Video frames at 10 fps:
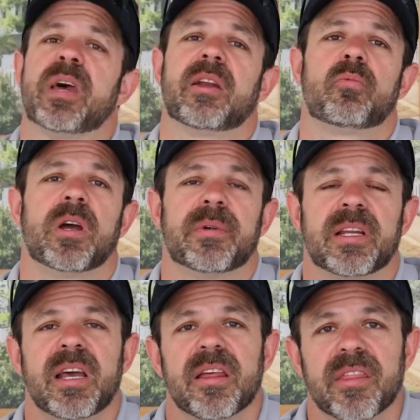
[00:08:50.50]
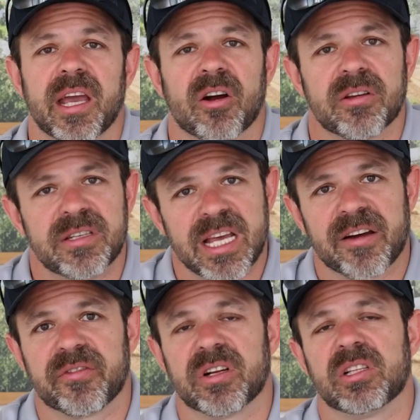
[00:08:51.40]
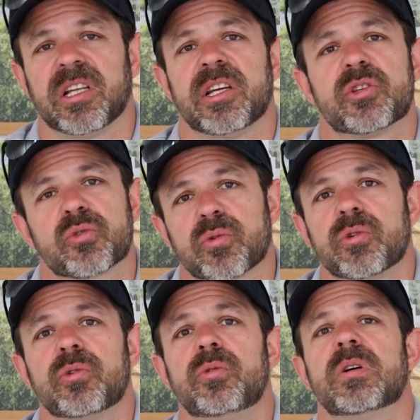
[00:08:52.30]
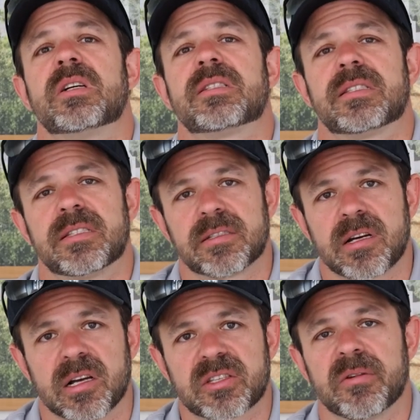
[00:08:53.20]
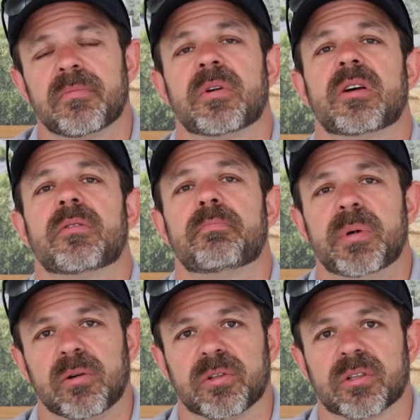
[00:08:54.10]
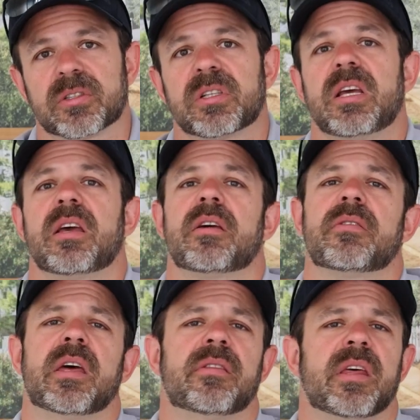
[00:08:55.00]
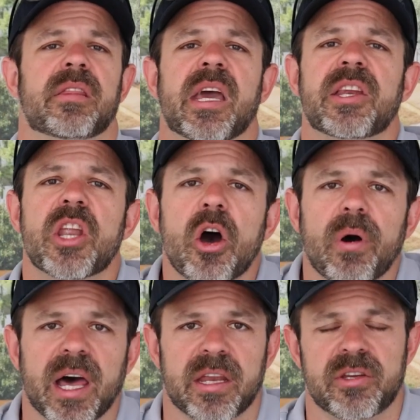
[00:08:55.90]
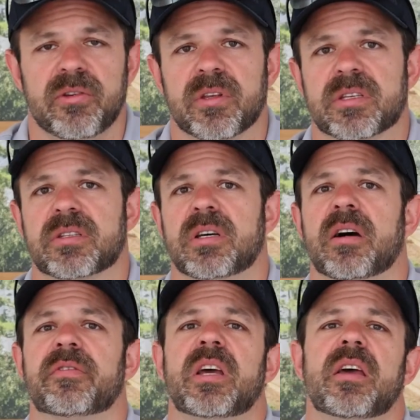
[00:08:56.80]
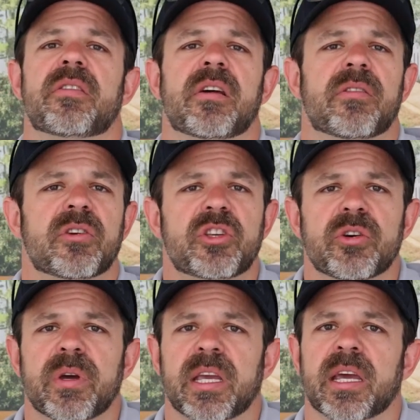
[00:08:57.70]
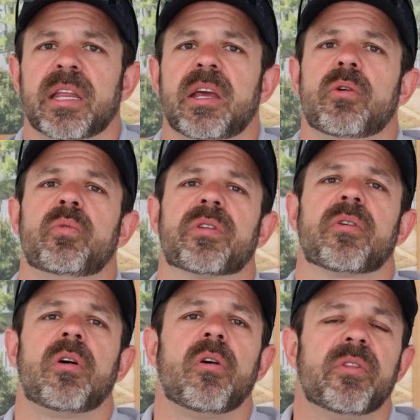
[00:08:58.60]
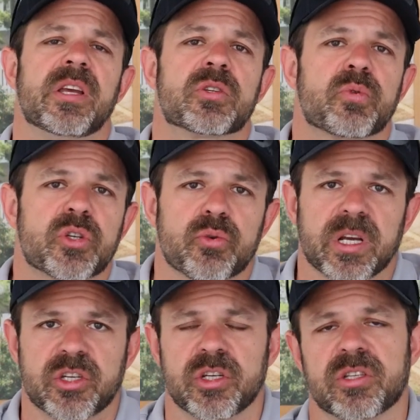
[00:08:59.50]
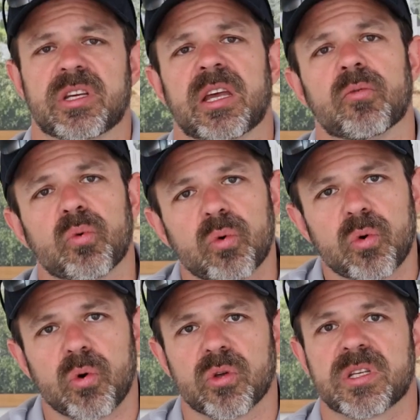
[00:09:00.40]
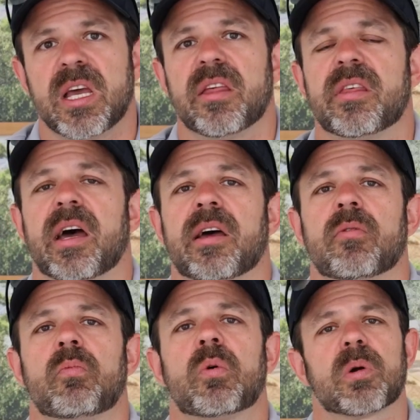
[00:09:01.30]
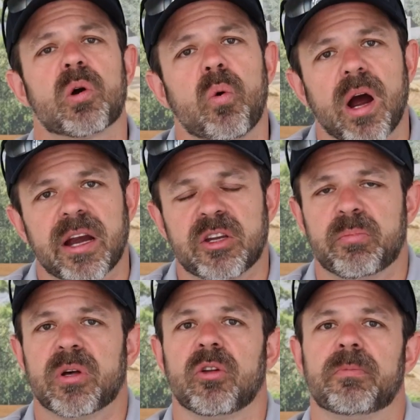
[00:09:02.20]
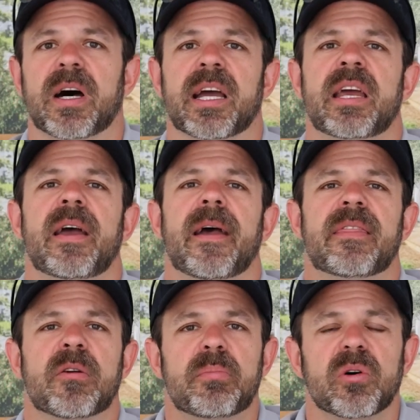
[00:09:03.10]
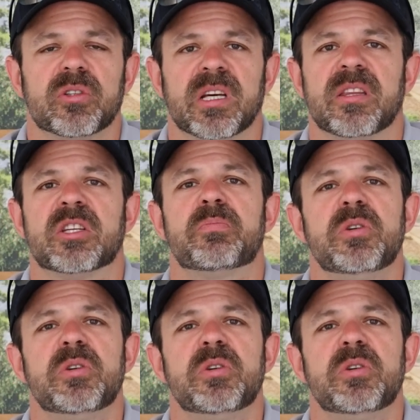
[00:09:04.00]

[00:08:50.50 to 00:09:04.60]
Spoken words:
men and women, they are definitely true custom builders. They know how to do this stuff. They're doing it with all these restrictions and rules that required to build by, and they're building these